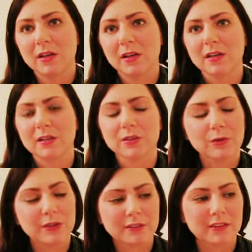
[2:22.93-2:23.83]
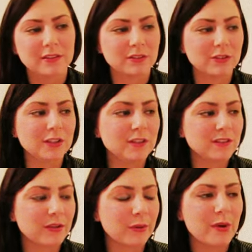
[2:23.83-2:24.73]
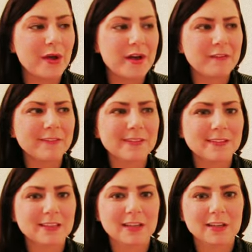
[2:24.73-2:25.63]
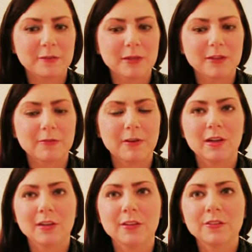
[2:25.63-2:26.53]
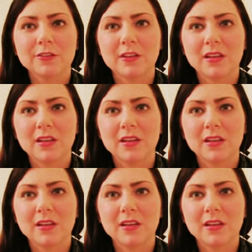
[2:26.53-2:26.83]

accessories, so I feel like that kind of made it fallish.